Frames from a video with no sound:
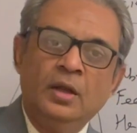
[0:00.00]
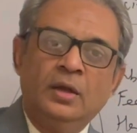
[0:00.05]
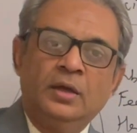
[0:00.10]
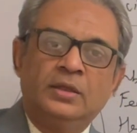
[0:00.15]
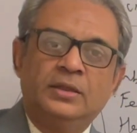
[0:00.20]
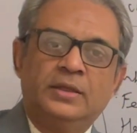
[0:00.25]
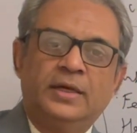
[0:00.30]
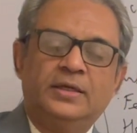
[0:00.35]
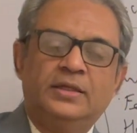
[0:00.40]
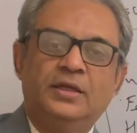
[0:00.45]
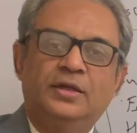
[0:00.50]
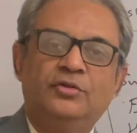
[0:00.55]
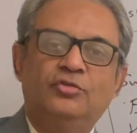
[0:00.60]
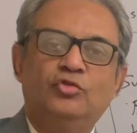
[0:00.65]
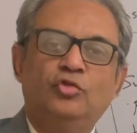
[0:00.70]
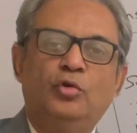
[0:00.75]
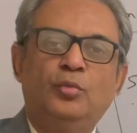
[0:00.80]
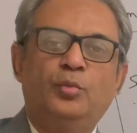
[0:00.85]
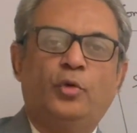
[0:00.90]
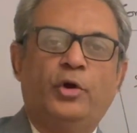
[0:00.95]
that there is
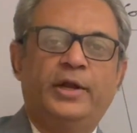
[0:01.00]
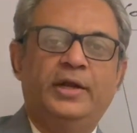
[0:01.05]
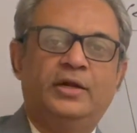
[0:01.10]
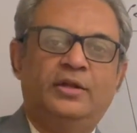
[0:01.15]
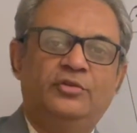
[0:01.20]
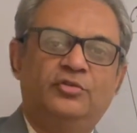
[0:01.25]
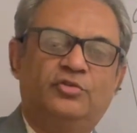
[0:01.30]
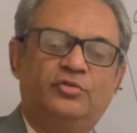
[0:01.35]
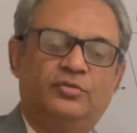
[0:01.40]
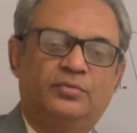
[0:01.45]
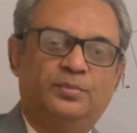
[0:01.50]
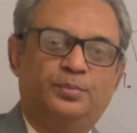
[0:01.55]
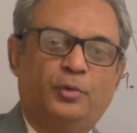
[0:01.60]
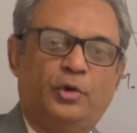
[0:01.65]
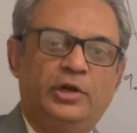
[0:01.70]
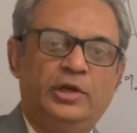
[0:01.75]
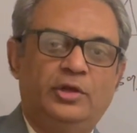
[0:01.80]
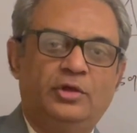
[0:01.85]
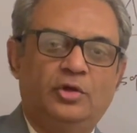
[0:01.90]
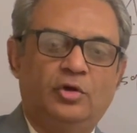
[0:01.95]
no point in
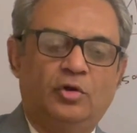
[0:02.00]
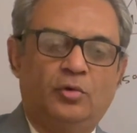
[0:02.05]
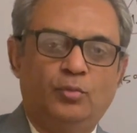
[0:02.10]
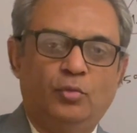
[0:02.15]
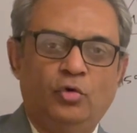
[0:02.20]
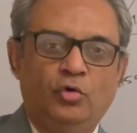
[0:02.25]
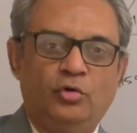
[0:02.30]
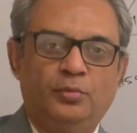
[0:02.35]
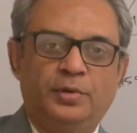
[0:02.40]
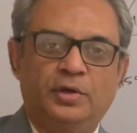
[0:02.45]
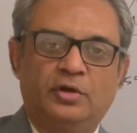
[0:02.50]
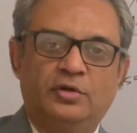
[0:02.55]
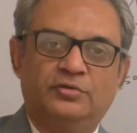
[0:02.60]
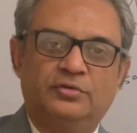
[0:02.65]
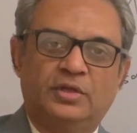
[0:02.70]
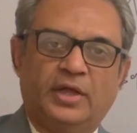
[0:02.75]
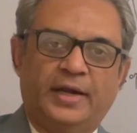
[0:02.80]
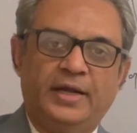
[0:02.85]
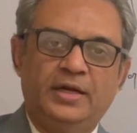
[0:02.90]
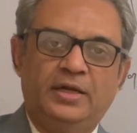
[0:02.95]
spoiling your mood because
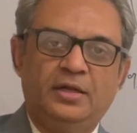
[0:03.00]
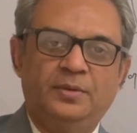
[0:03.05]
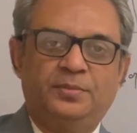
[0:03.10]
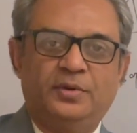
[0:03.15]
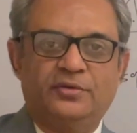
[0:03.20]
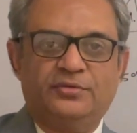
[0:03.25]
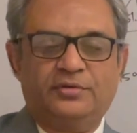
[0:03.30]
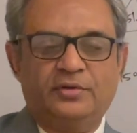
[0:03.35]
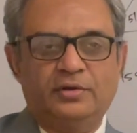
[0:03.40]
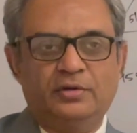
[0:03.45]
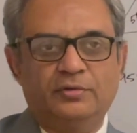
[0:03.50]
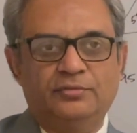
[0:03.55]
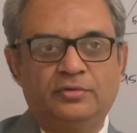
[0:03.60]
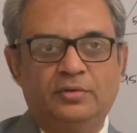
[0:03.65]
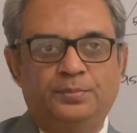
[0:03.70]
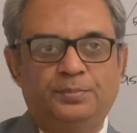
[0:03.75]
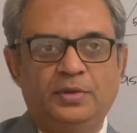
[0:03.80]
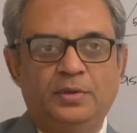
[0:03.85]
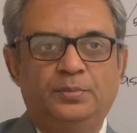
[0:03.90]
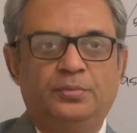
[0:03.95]
90% of
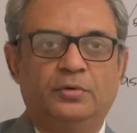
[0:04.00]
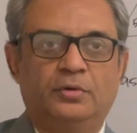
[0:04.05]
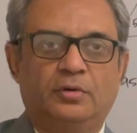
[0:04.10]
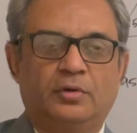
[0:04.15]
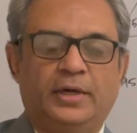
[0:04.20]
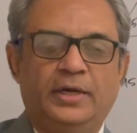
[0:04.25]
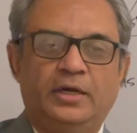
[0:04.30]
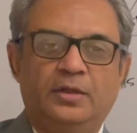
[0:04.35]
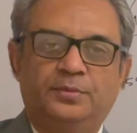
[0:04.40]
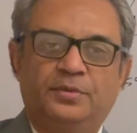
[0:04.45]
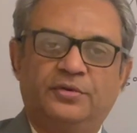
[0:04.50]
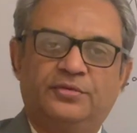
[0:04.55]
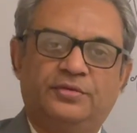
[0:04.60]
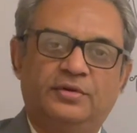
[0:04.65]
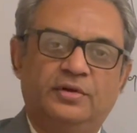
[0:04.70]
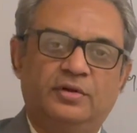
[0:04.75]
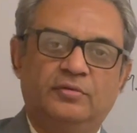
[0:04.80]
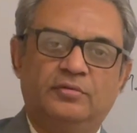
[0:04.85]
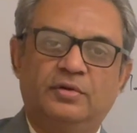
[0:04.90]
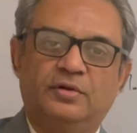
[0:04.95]
the people,
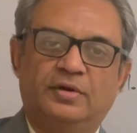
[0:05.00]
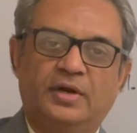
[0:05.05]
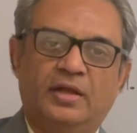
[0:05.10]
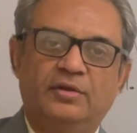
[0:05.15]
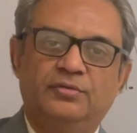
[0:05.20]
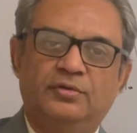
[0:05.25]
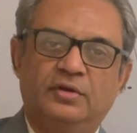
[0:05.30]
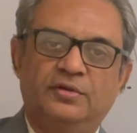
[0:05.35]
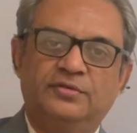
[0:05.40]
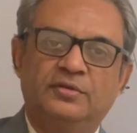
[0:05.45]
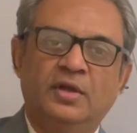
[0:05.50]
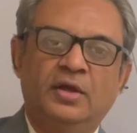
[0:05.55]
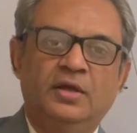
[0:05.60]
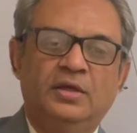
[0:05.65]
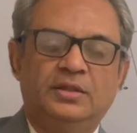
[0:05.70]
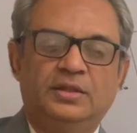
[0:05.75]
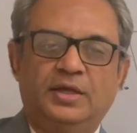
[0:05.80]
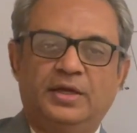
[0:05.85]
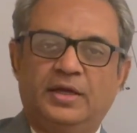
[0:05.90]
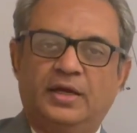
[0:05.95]
90% of the drivers,
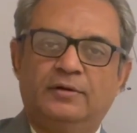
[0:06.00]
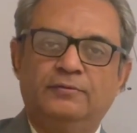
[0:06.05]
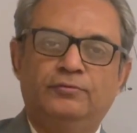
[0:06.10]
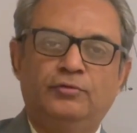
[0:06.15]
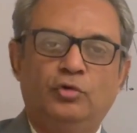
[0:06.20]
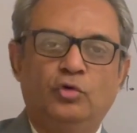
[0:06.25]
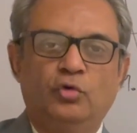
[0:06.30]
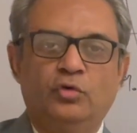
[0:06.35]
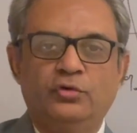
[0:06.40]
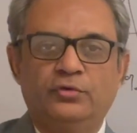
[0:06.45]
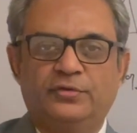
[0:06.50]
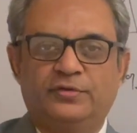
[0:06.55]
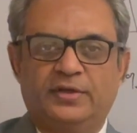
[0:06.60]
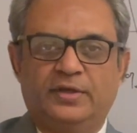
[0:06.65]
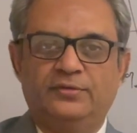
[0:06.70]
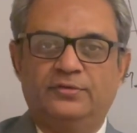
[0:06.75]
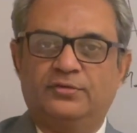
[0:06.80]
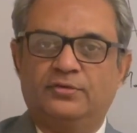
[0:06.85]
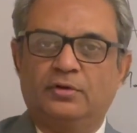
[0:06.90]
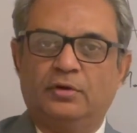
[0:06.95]
they have no
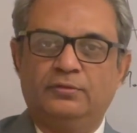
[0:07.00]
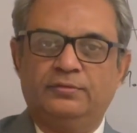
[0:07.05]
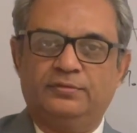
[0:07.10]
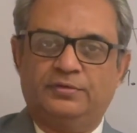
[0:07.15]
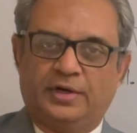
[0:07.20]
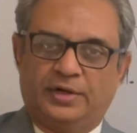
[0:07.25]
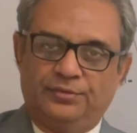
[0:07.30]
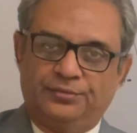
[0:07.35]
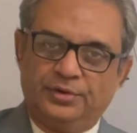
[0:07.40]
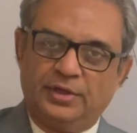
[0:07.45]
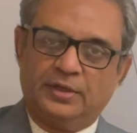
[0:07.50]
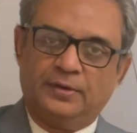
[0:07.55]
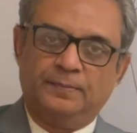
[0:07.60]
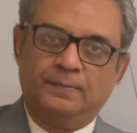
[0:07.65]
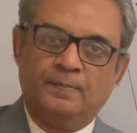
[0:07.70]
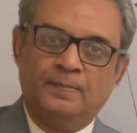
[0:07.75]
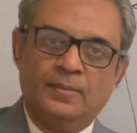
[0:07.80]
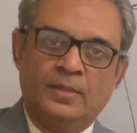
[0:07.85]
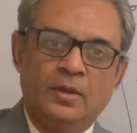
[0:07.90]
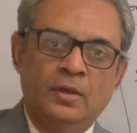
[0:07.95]
sense of
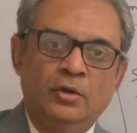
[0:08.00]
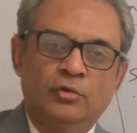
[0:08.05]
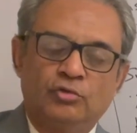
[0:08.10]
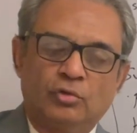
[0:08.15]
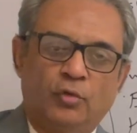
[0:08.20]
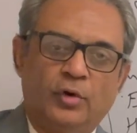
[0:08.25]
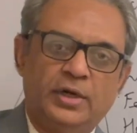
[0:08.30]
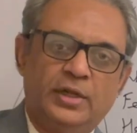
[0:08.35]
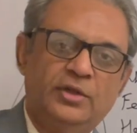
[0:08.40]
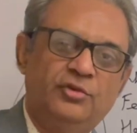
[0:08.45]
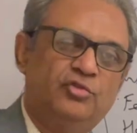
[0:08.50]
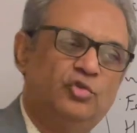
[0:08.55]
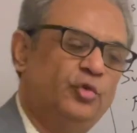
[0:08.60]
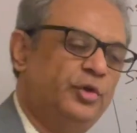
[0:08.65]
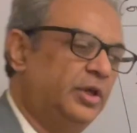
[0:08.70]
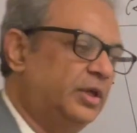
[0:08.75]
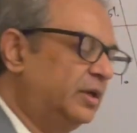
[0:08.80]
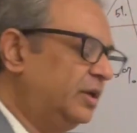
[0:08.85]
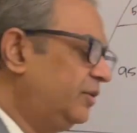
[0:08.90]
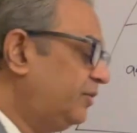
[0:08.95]
driving. So what he's
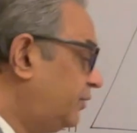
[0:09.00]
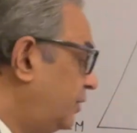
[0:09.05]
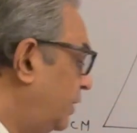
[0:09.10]
doing is